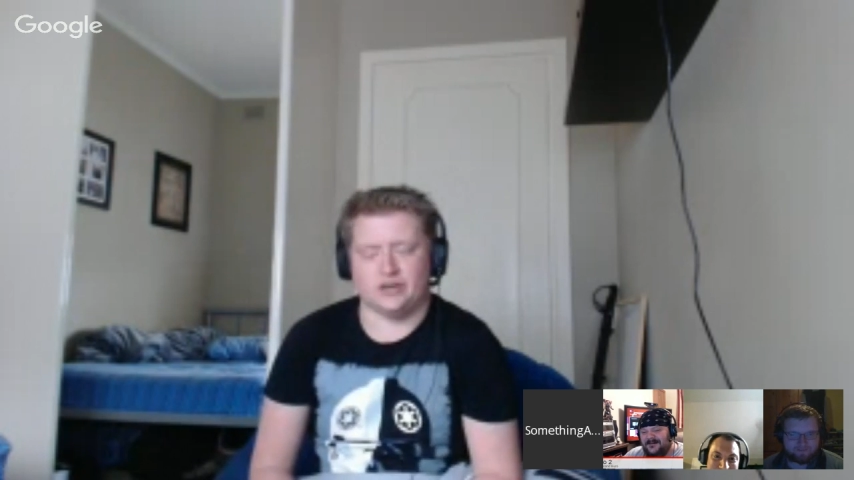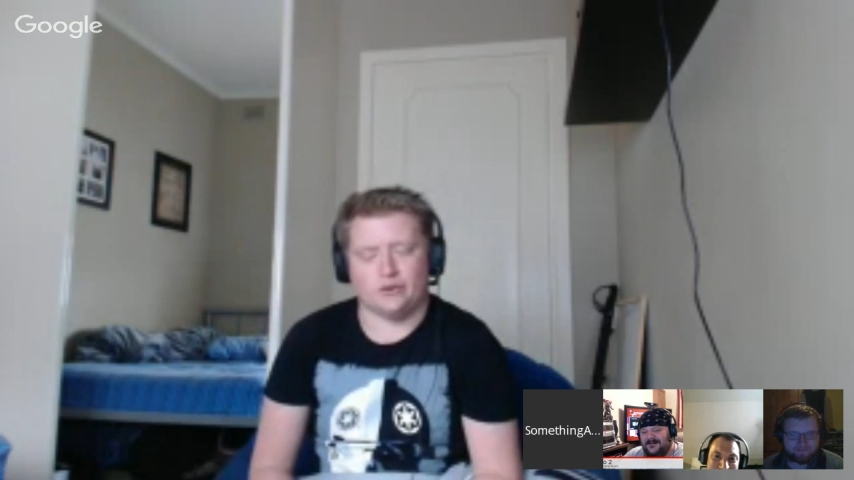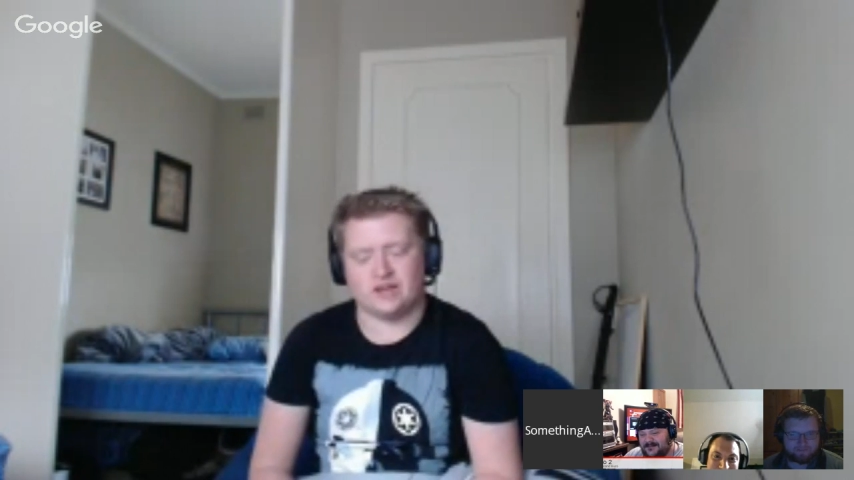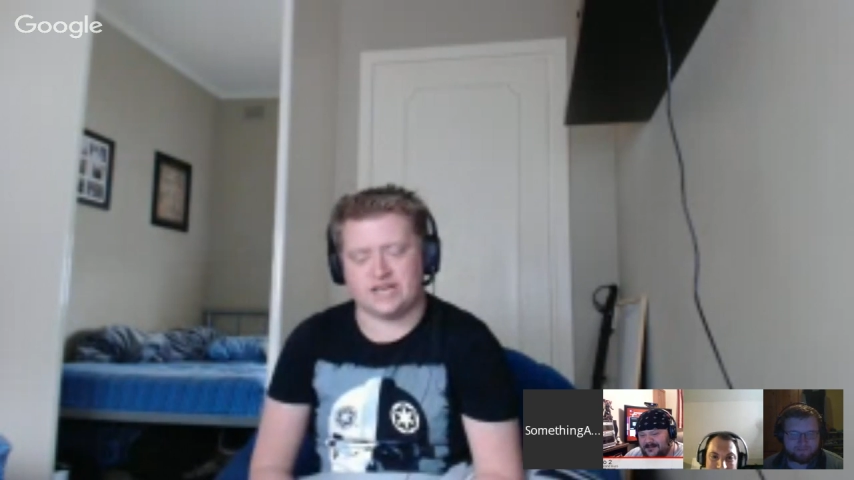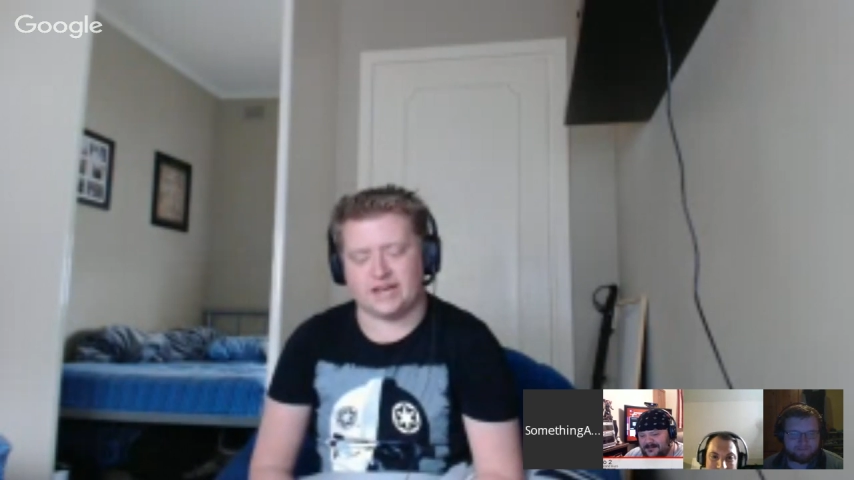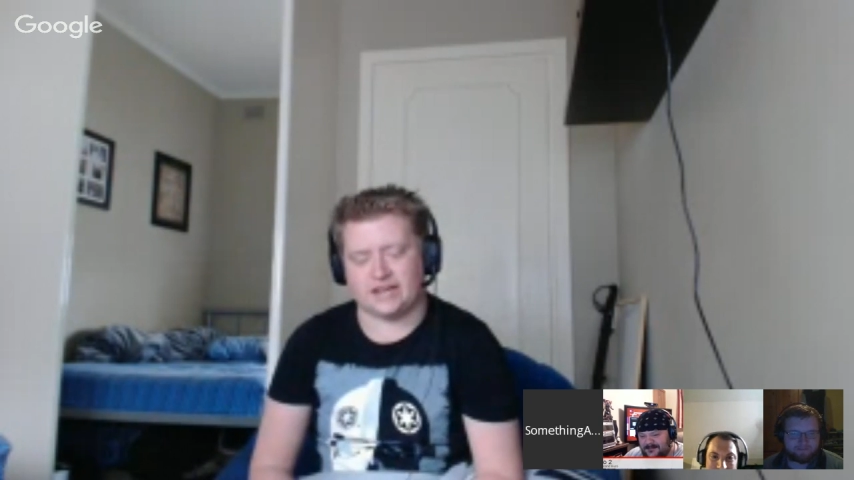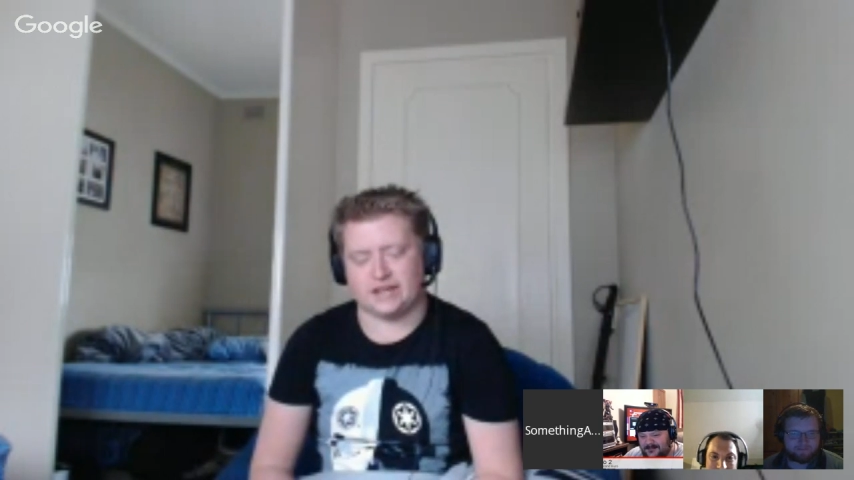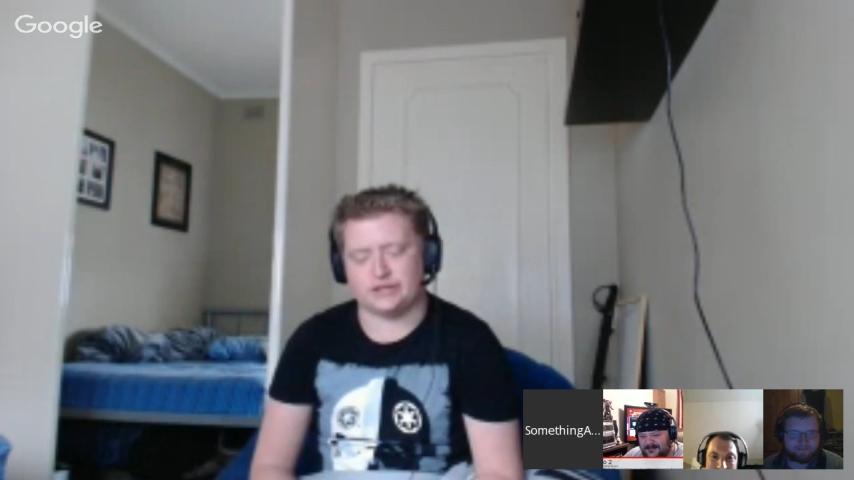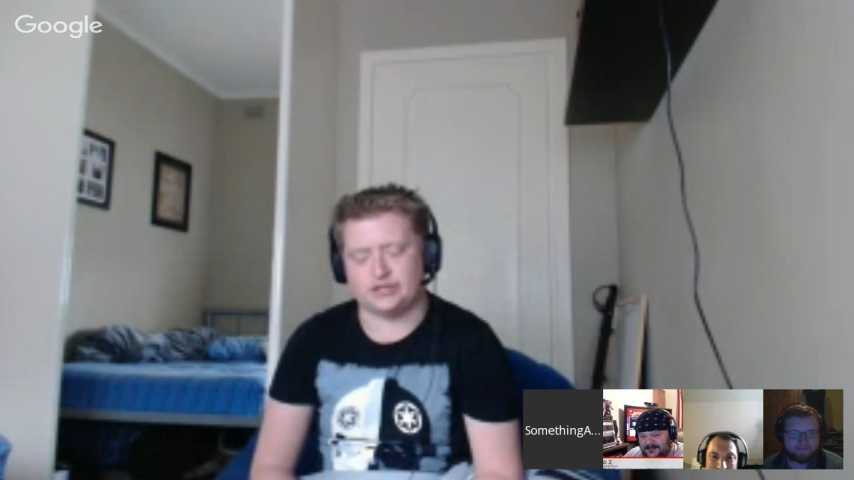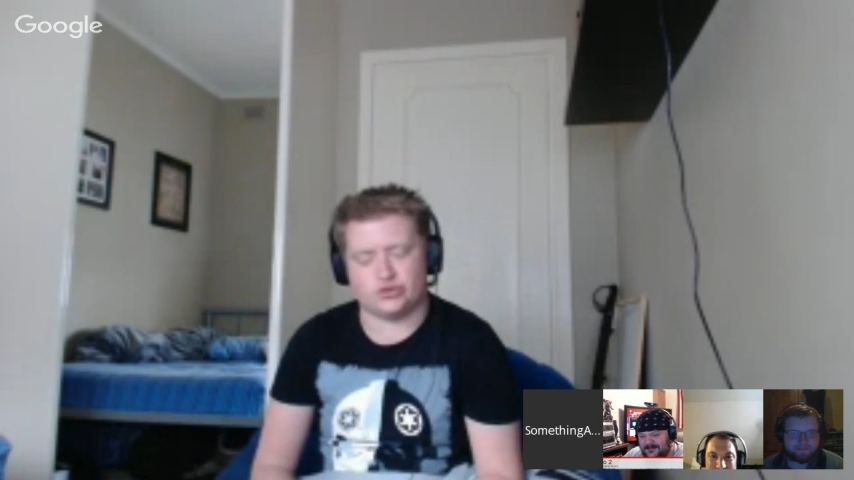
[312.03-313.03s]
you are
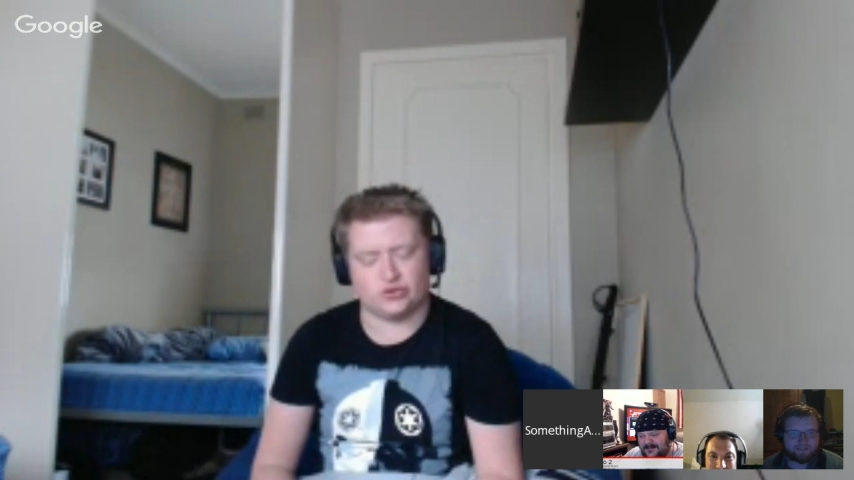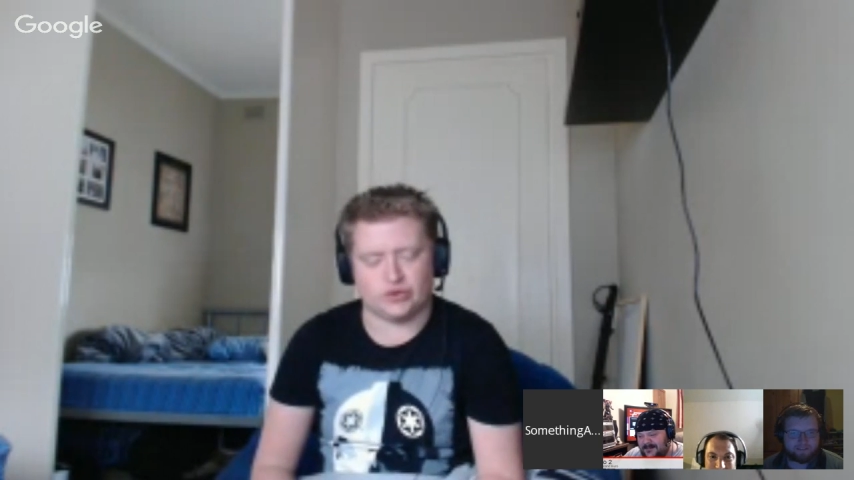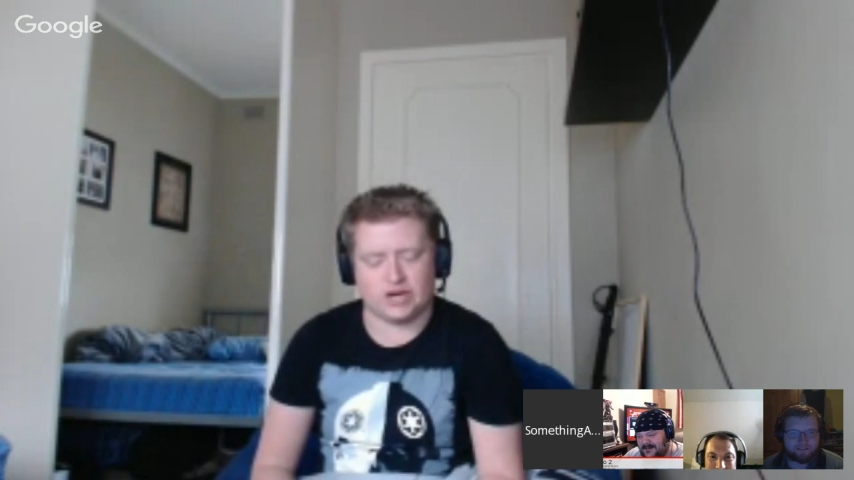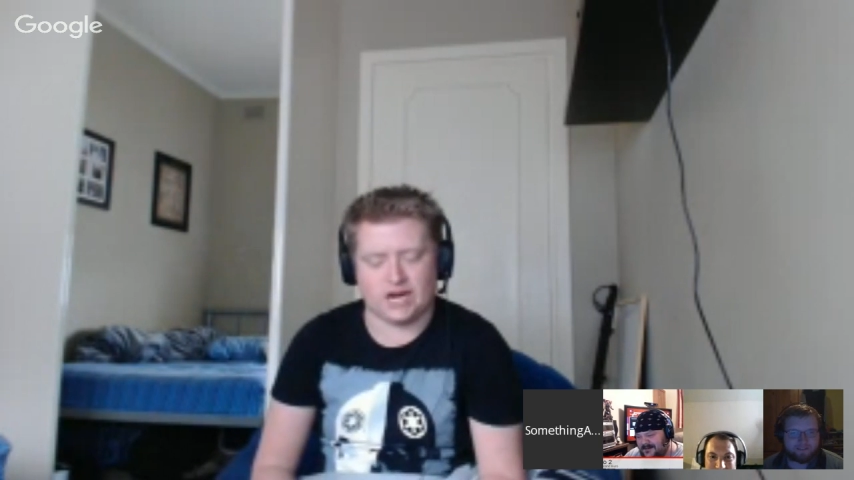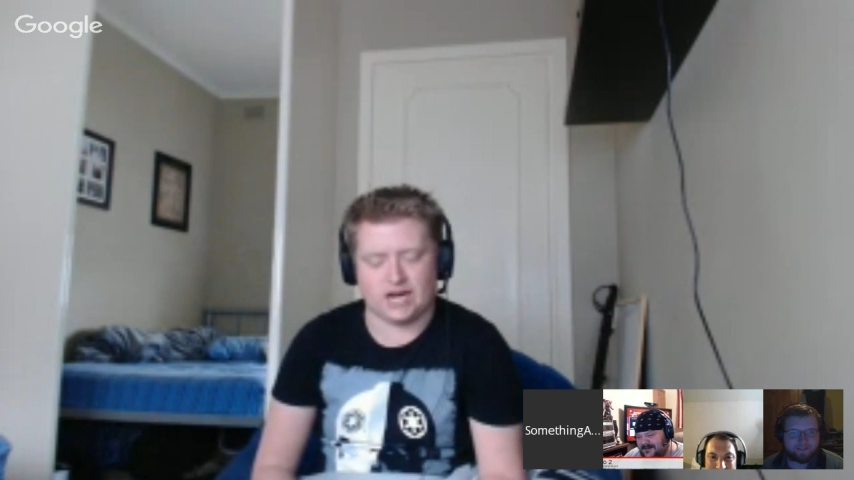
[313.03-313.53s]
taken into